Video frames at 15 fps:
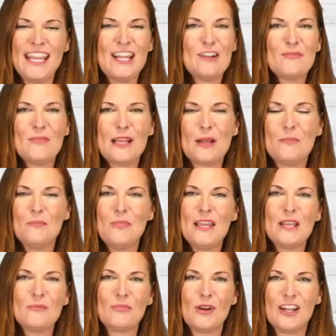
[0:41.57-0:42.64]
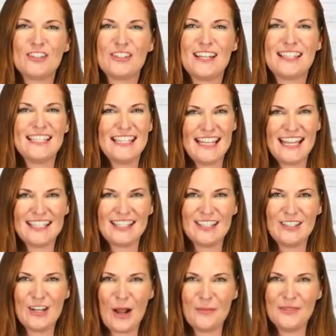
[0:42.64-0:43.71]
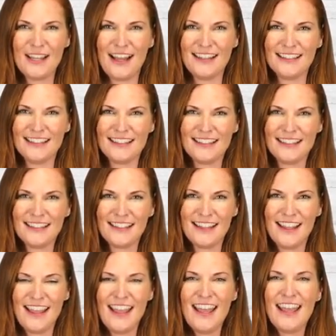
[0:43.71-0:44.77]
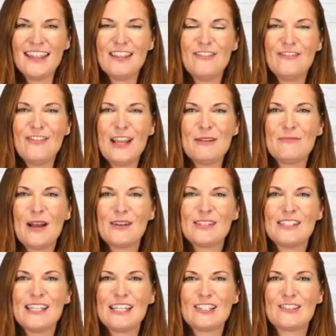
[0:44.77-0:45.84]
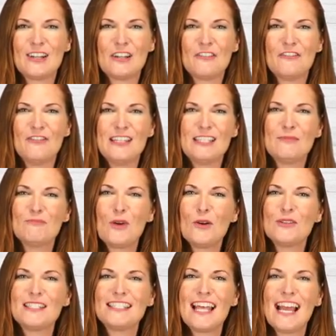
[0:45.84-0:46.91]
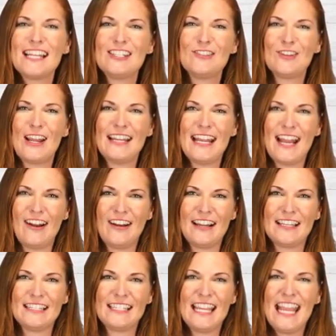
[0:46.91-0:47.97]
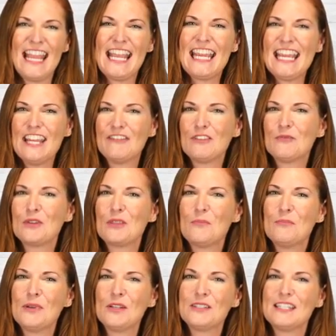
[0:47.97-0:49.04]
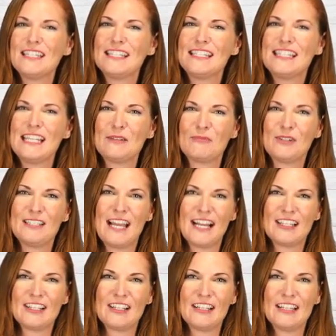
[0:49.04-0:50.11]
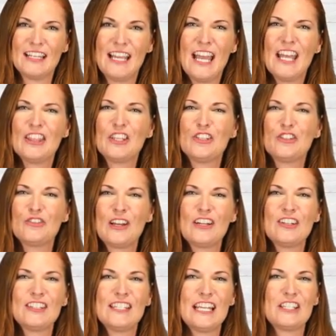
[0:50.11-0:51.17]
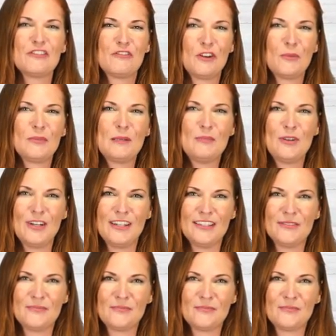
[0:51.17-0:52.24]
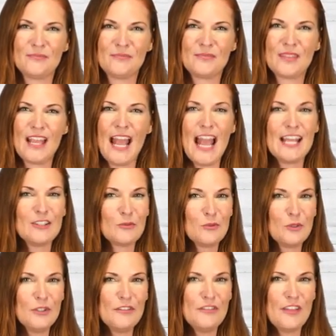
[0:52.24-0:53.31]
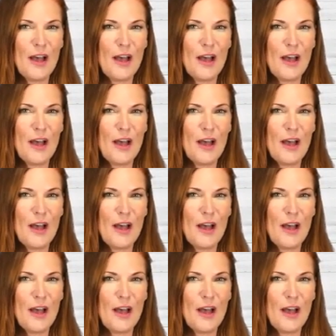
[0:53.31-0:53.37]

It'll make a big impression as it gets the job done. The Fengbao sink strainer fits most size drain areas. Even with a built-in sink protector, the strainer stays firmly put. As a rule of